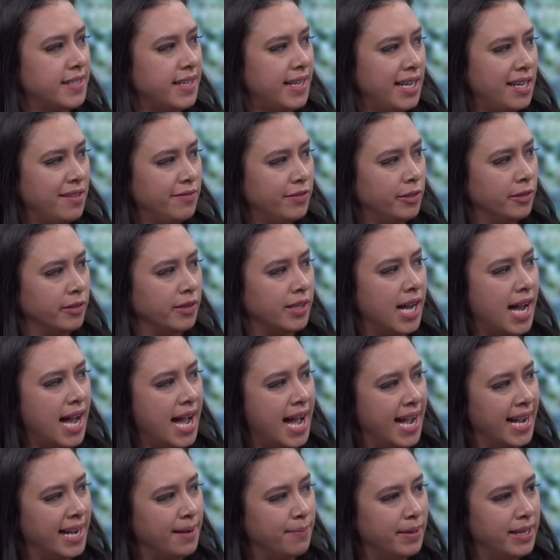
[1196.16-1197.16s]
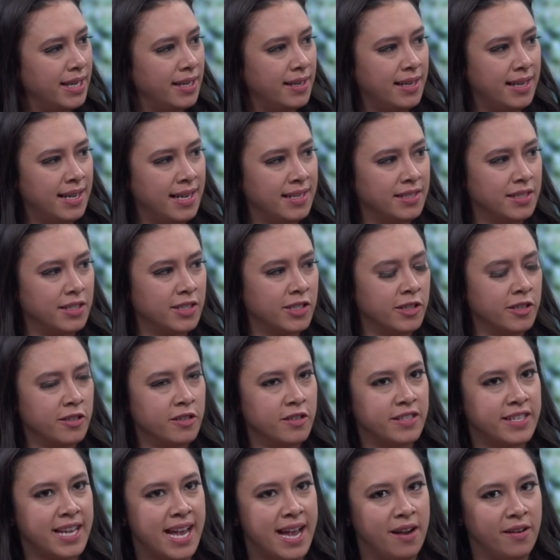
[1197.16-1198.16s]
evil guy, but as it
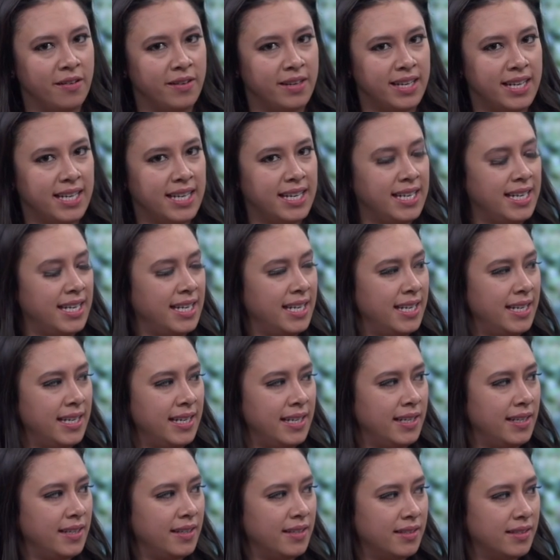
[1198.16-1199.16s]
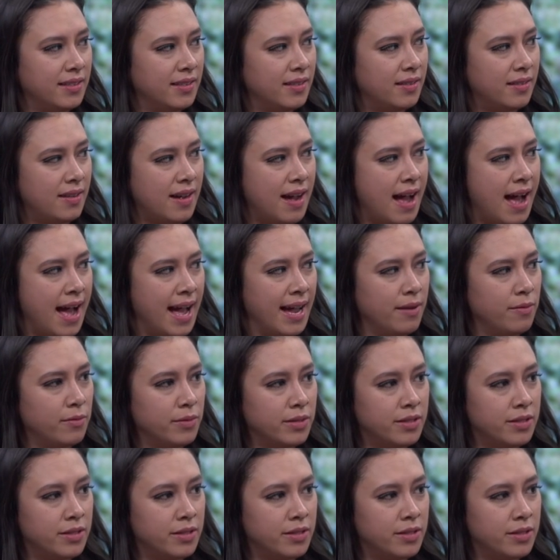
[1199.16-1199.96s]
turns out, he I would